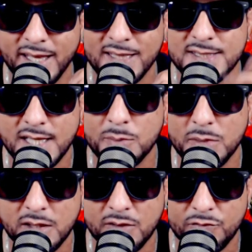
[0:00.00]
and get 10
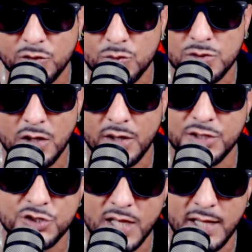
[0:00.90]
million views on
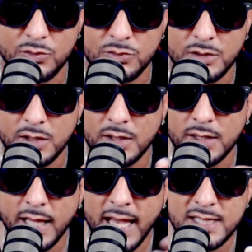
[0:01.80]
a channel.
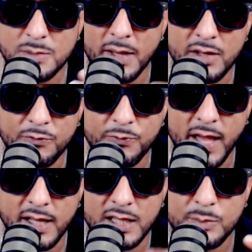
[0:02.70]
As a matter of
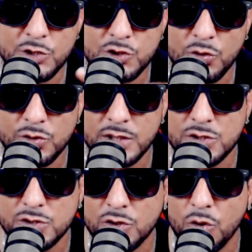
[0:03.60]
fact, let me show you
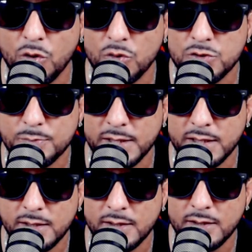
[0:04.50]
this Coco
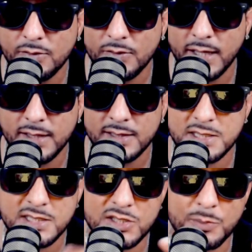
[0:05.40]
Smitty, right?
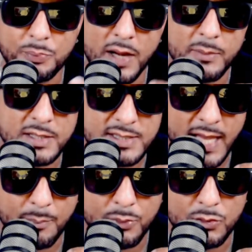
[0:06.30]
This is a prime
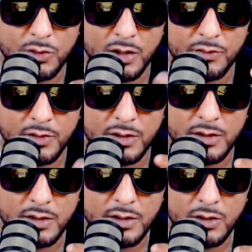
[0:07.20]
example of a